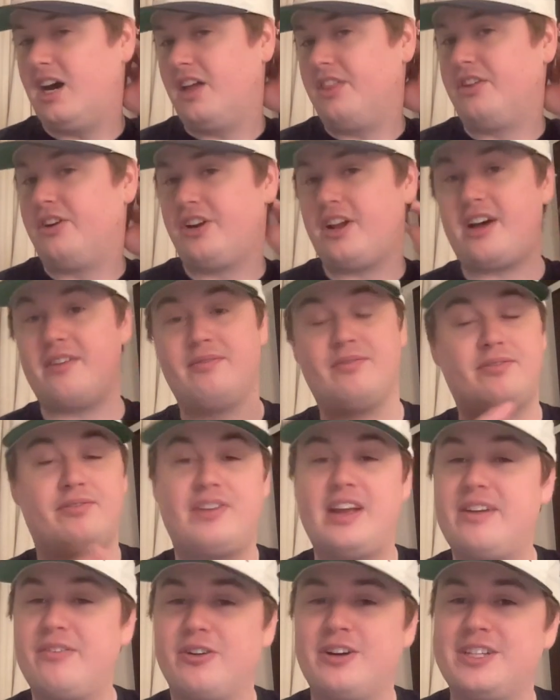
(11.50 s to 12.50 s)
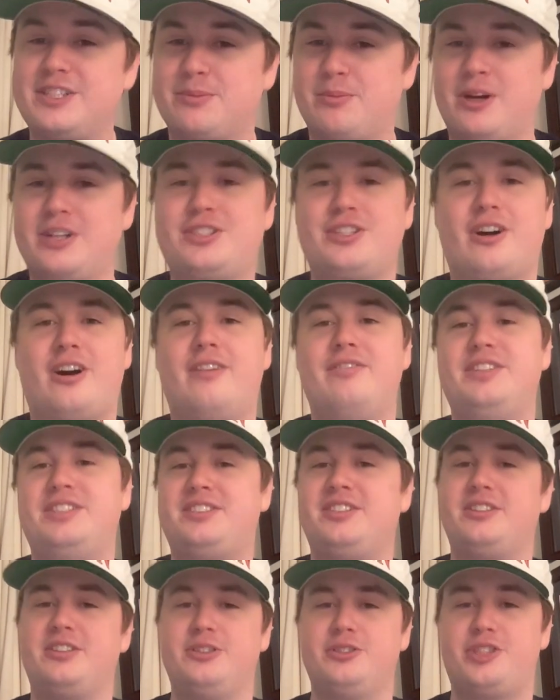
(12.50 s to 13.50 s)
They're not favored as much.
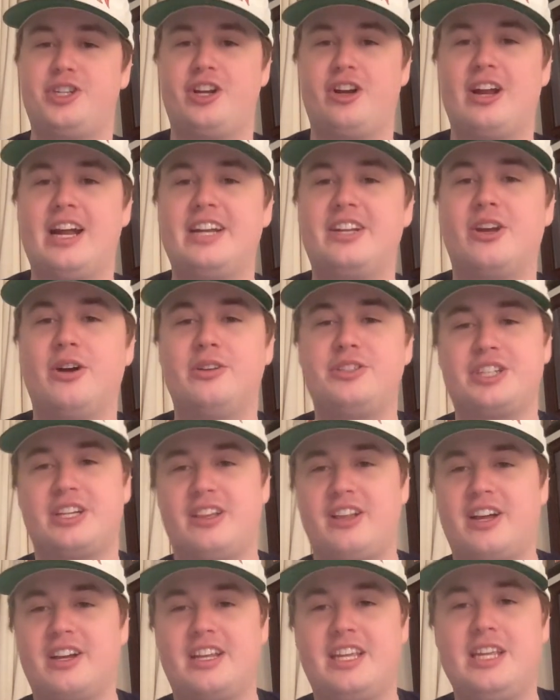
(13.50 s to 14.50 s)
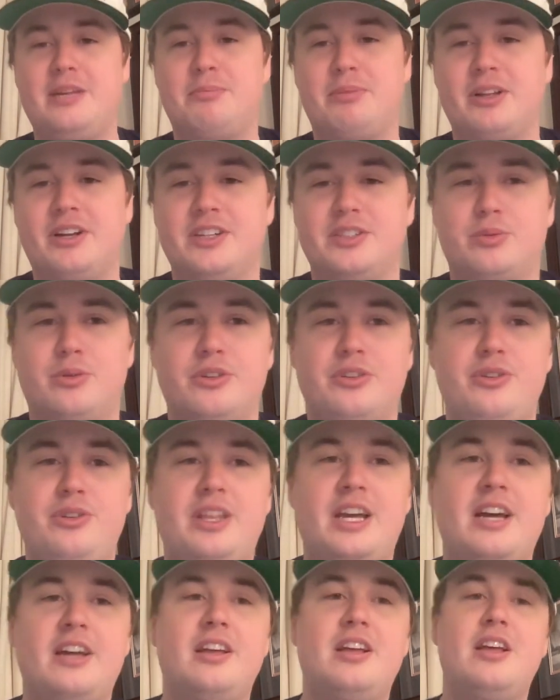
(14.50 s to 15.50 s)
Obviously, losing your head coach and a lot of key players will do
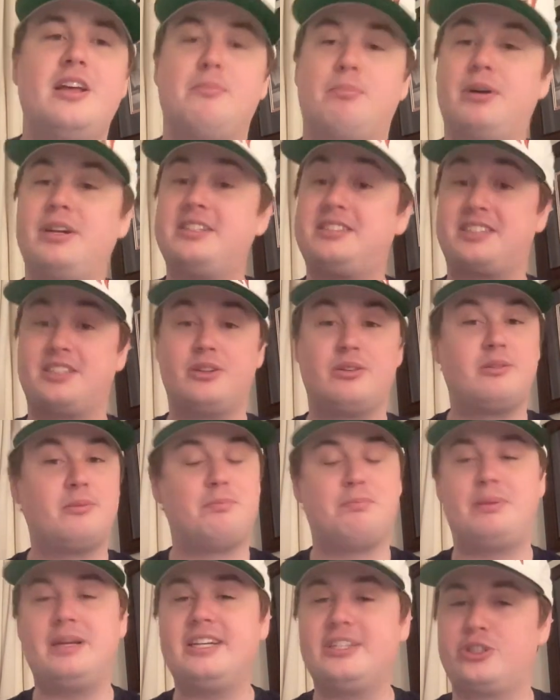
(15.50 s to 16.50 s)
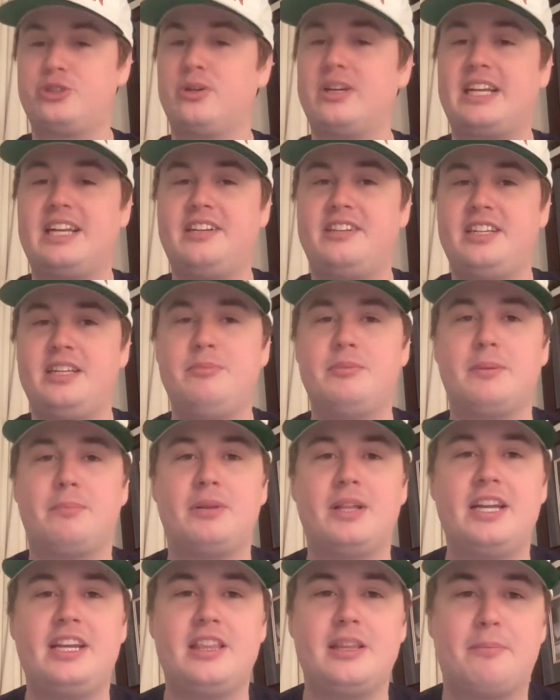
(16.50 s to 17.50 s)
that, but it's still been a tricky team to
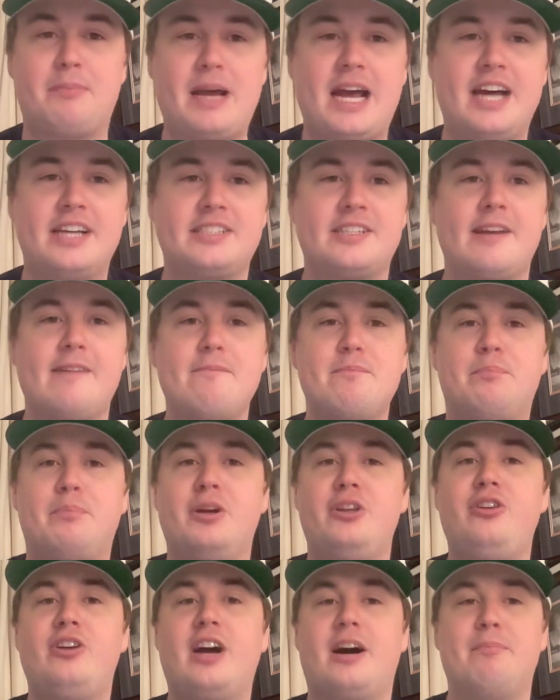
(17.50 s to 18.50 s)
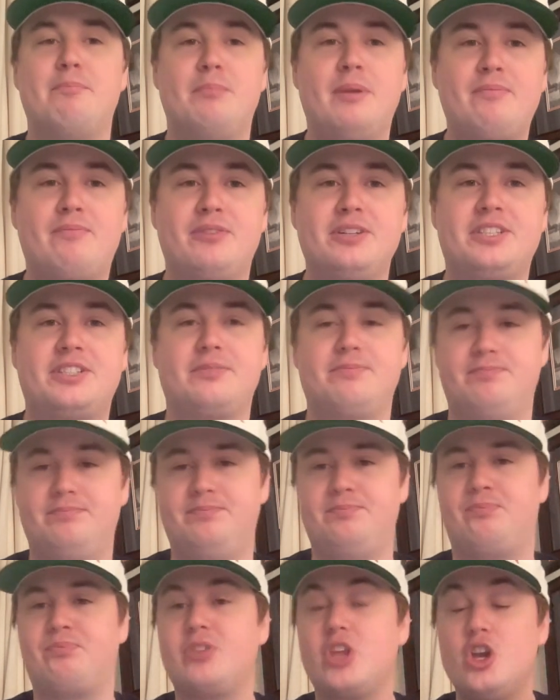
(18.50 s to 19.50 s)
play in the past. But you got Memphis,
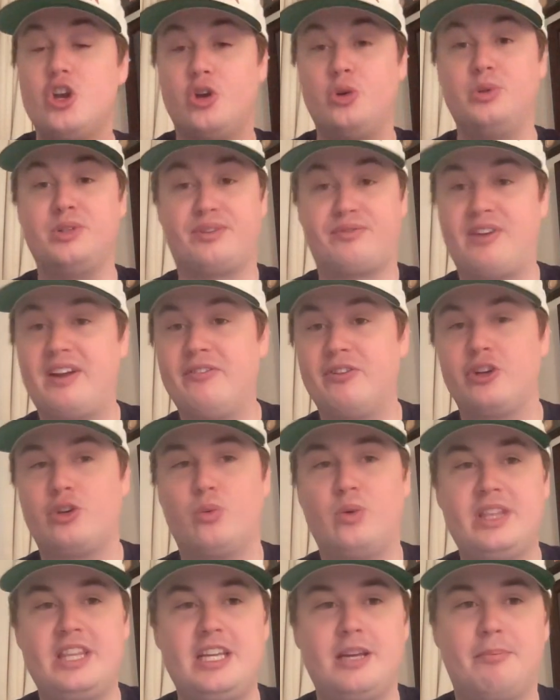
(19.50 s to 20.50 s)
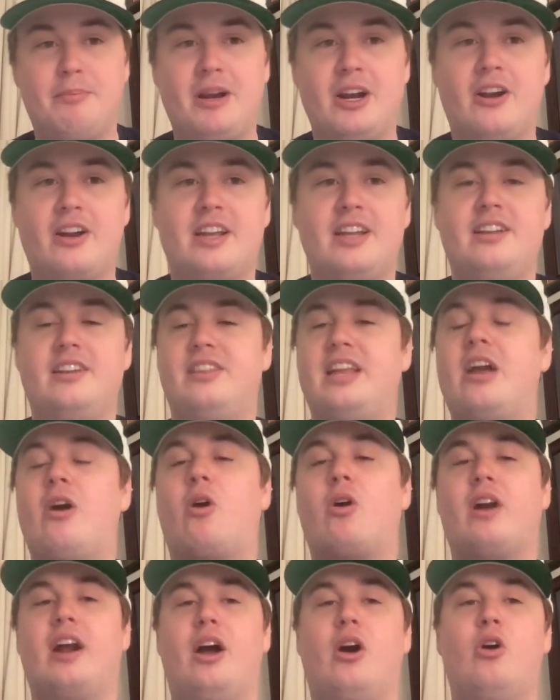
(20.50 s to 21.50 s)
who is favored to win the American. They
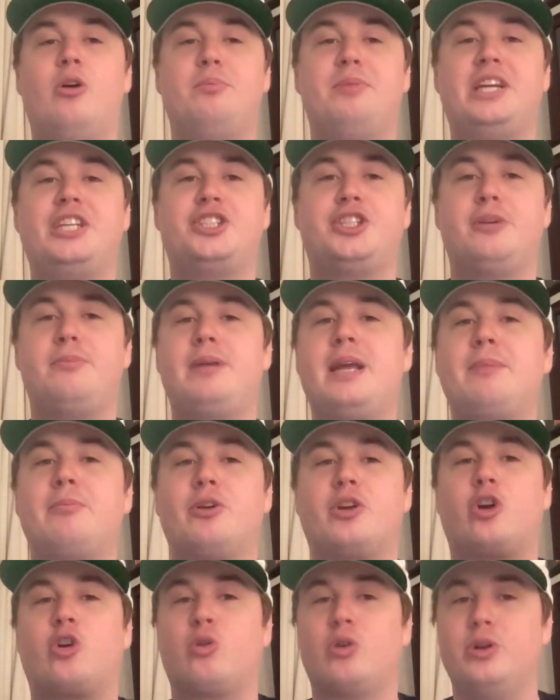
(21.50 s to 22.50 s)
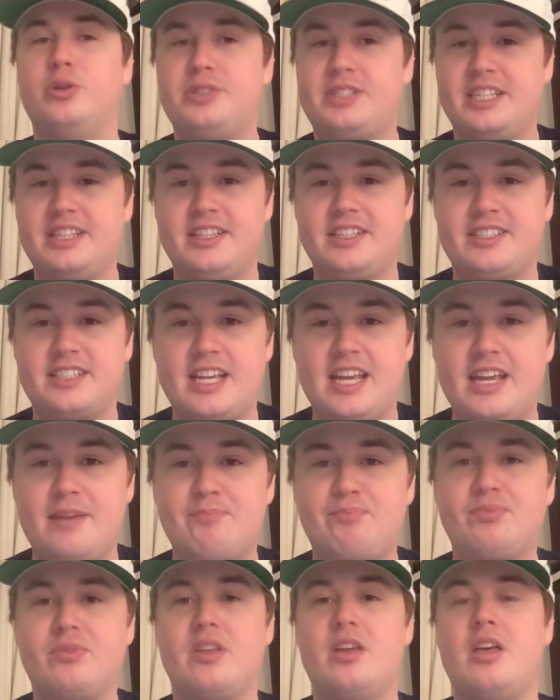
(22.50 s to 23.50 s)
are at home. They should be able to cruise in this
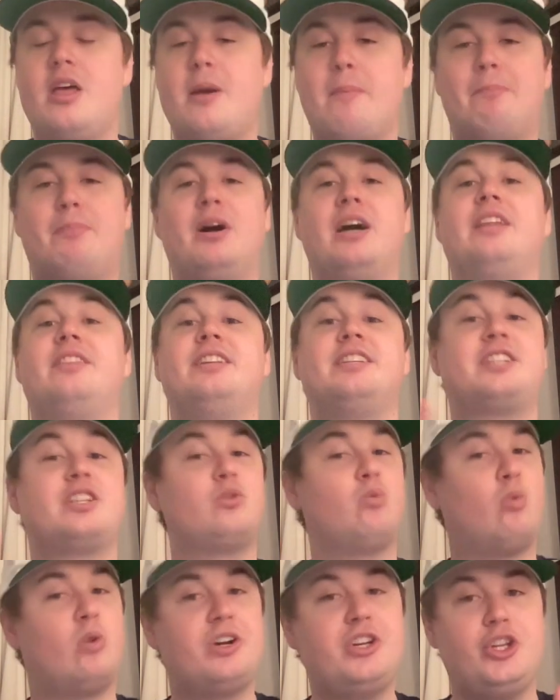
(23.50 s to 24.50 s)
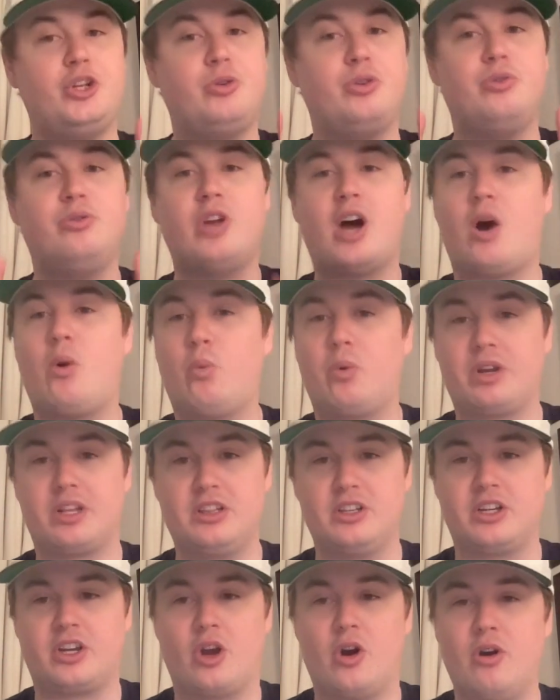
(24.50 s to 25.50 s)
game, but this is one you do not want to
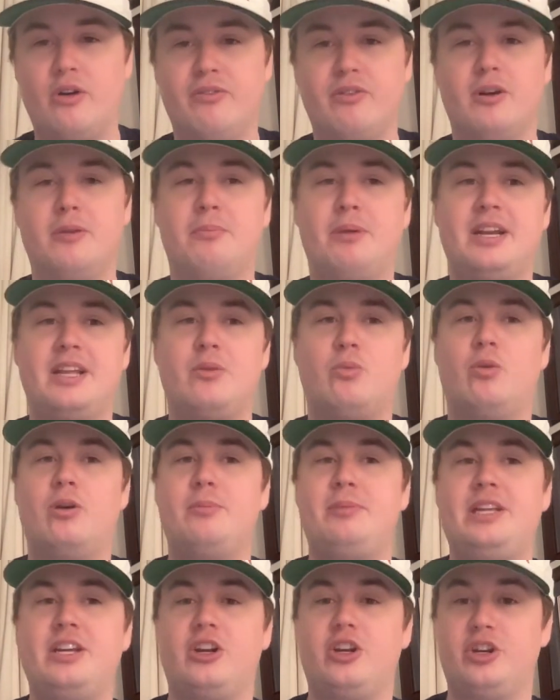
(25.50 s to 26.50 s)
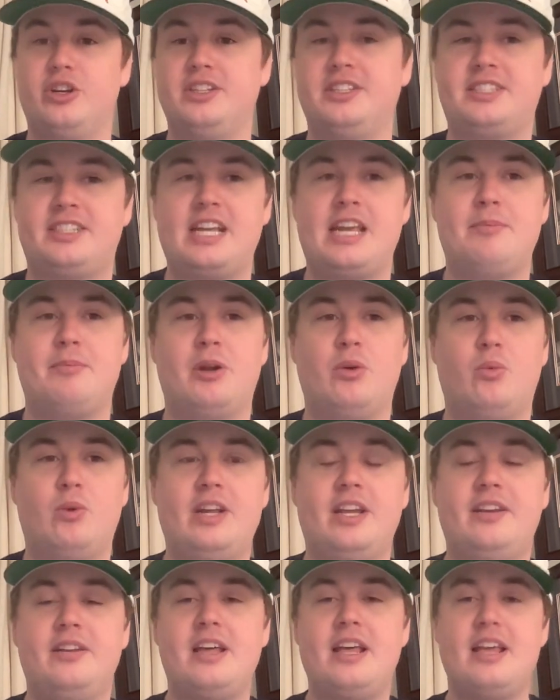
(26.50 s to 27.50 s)
look over, but it would be a good statement
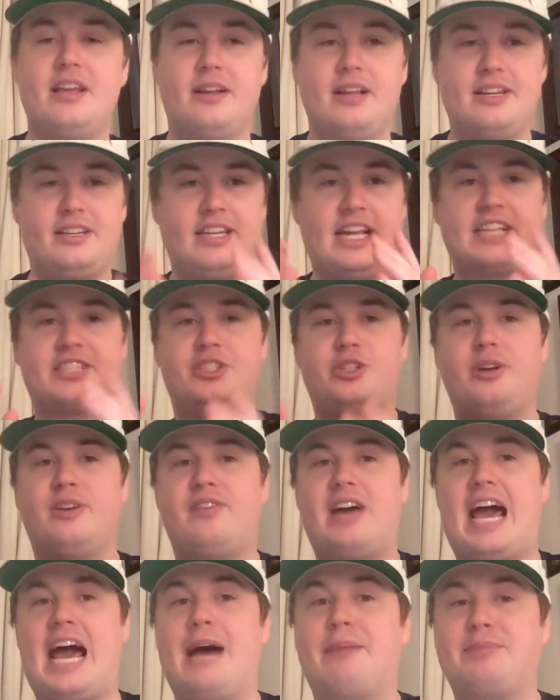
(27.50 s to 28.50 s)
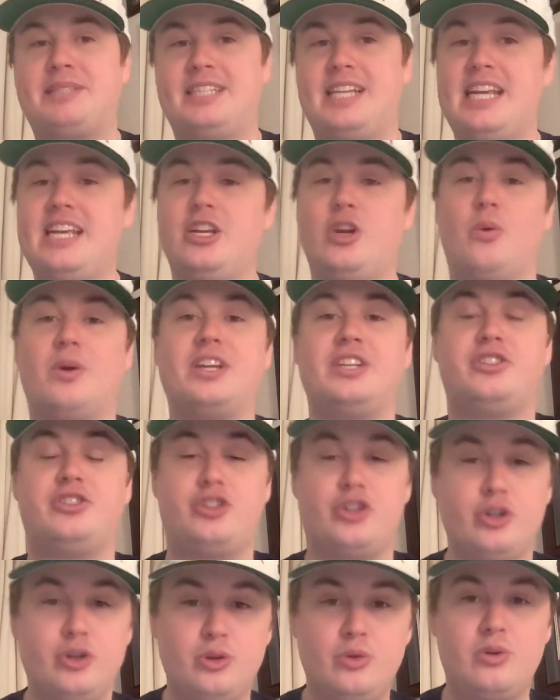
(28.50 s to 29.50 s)
win. Next, you have App State going
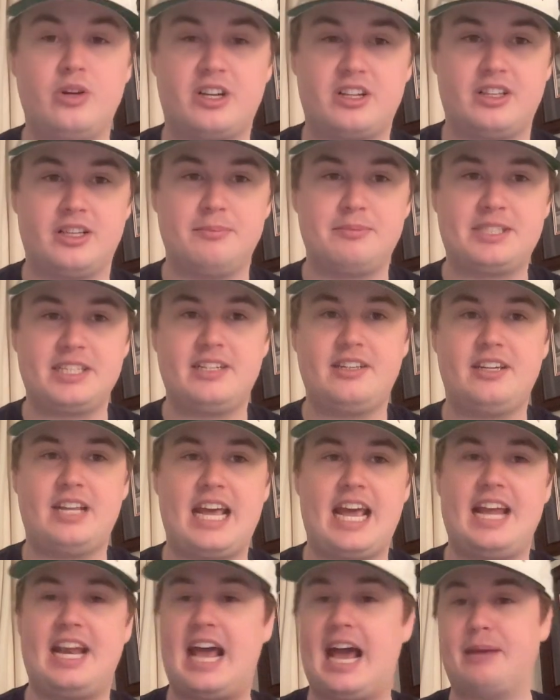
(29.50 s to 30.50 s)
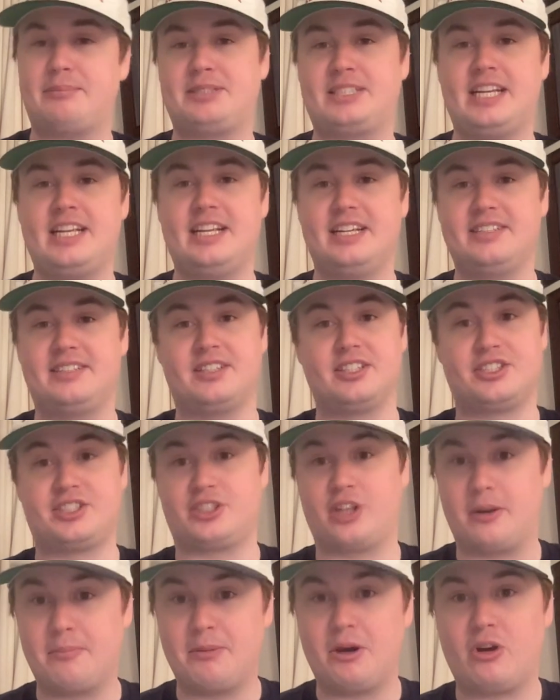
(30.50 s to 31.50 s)
to Clemson, and App State is the
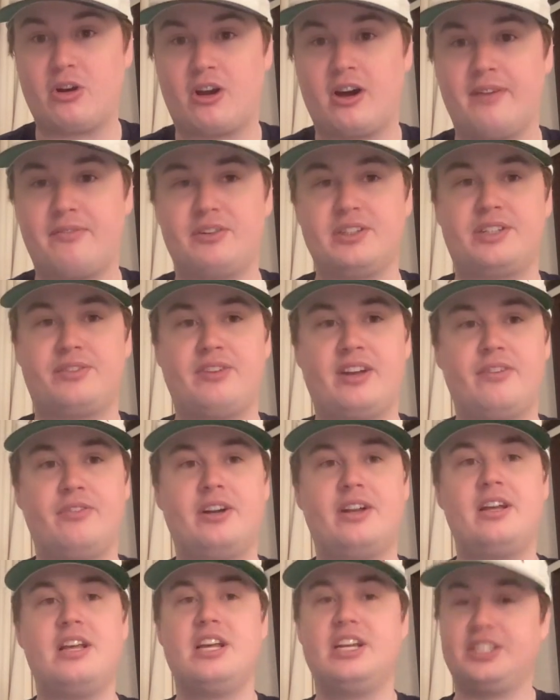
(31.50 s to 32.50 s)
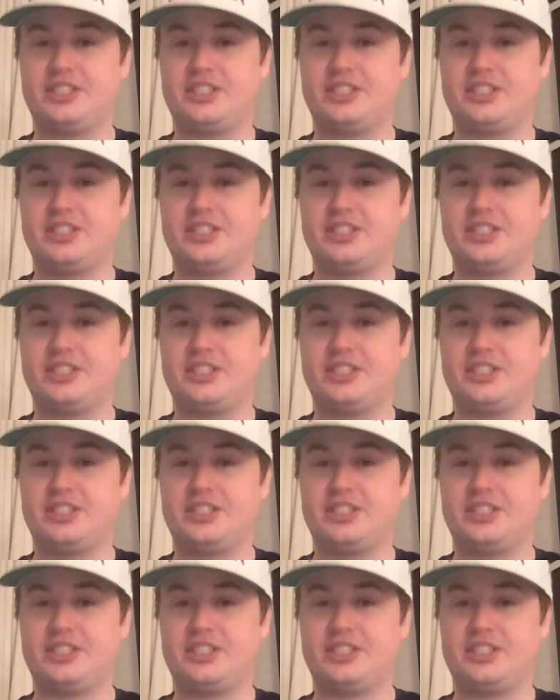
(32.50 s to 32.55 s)
Sun Belt Conference favorite.